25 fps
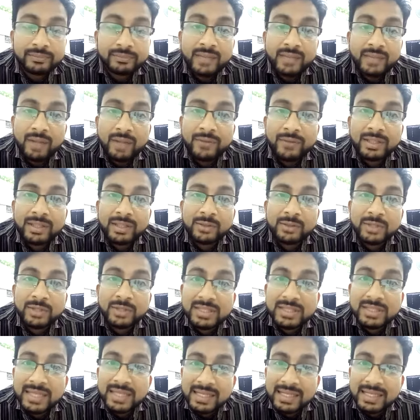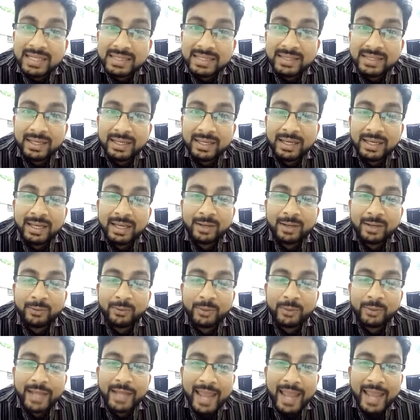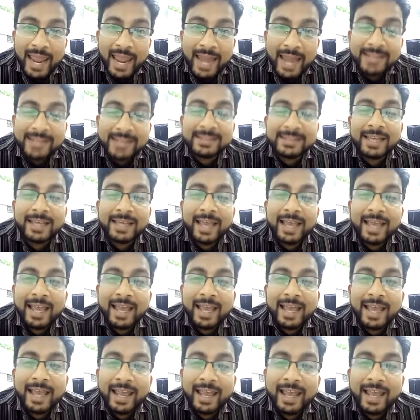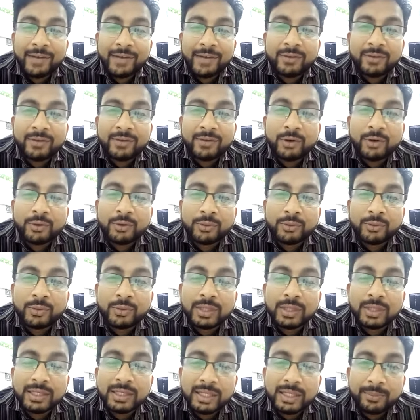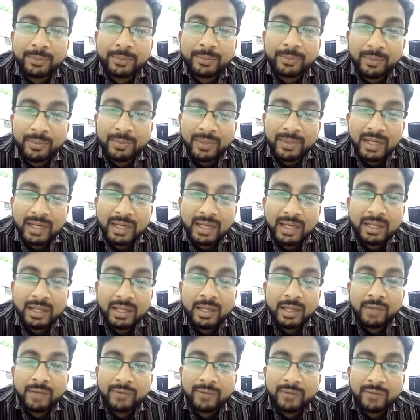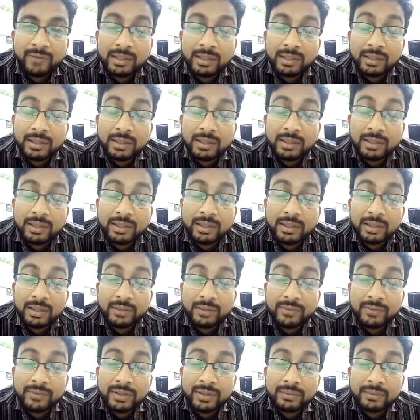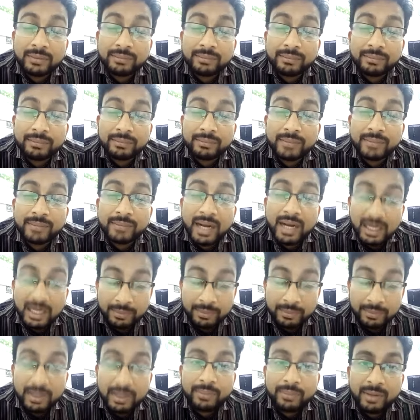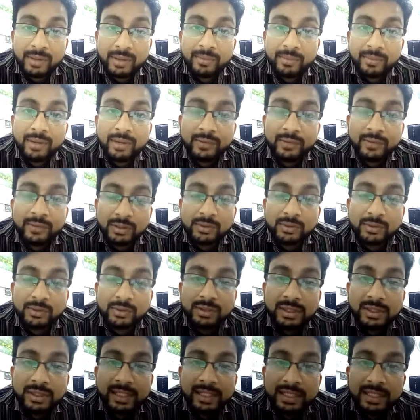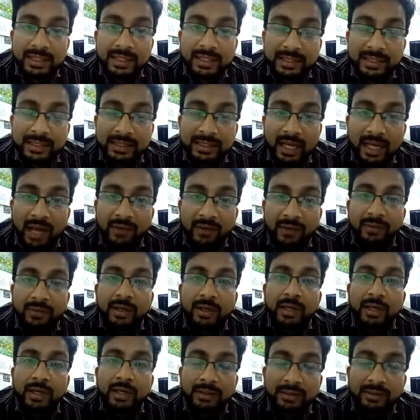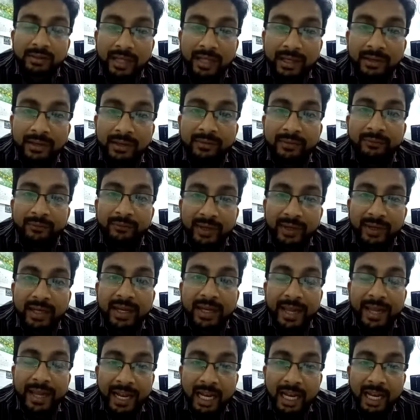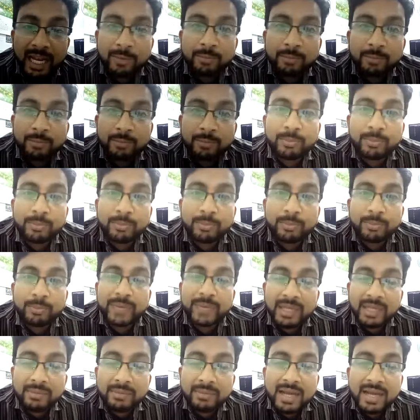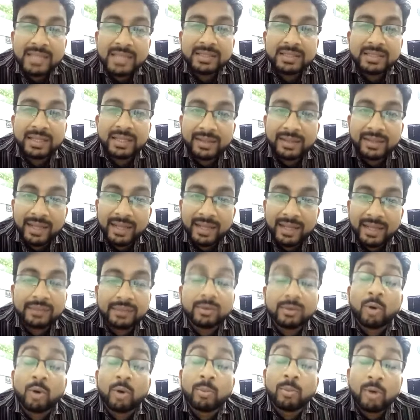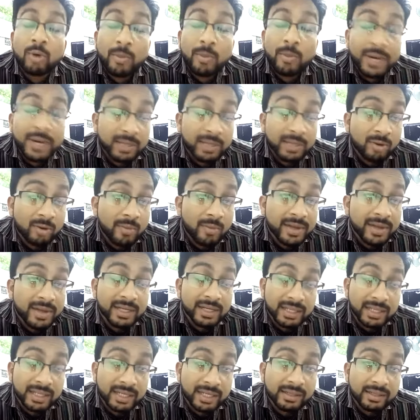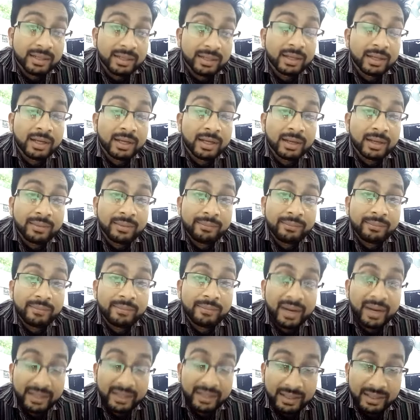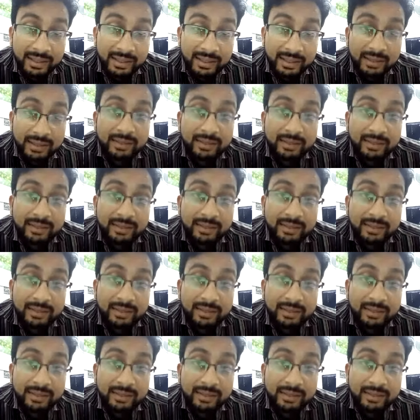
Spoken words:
with good skills, good hands, and we have to do it properly with multiple people with good clinical staff that will help to minimize the death or morbidity in maternal